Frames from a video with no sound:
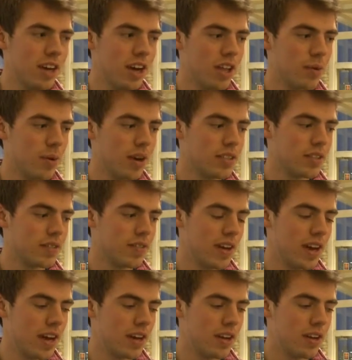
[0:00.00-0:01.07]
Otherwise, if
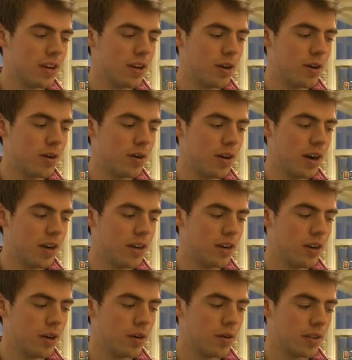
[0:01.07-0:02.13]
not, you know, I
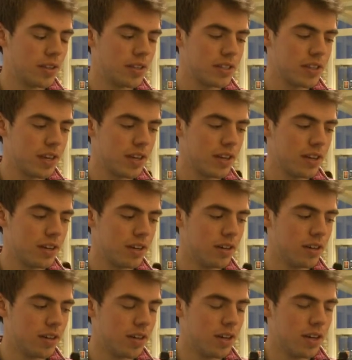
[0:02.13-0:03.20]
know that they
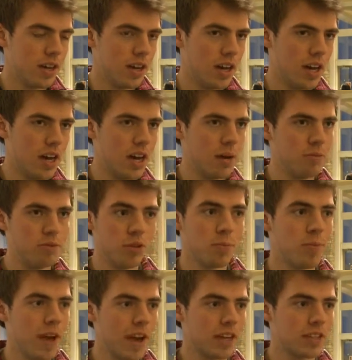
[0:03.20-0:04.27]
sell jump
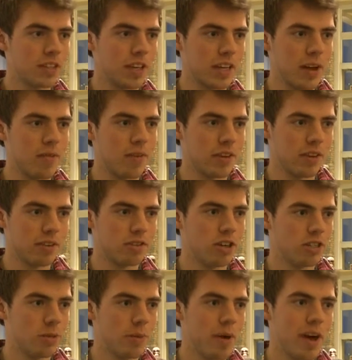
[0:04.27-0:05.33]
packs that come with a
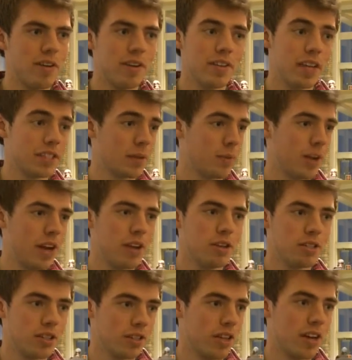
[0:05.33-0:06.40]
rechargeable battery. That's something I
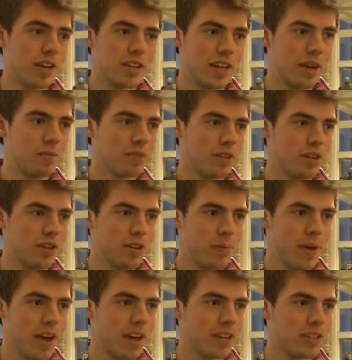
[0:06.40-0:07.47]
used a lot of times, you know, in the
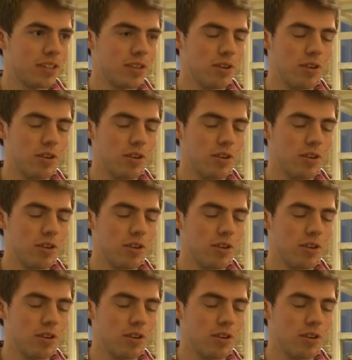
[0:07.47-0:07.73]
past.